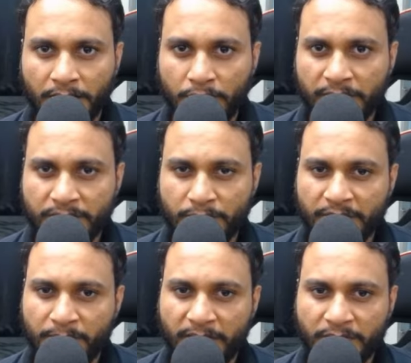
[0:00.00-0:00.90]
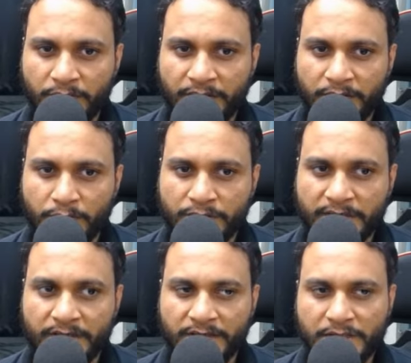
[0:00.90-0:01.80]
Hello guys, welcome back to TechDose,
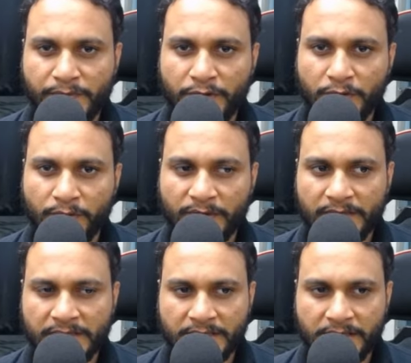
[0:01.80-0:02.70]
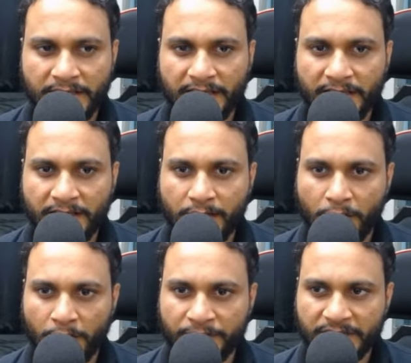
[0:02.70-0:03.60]
and in this video we will see take k of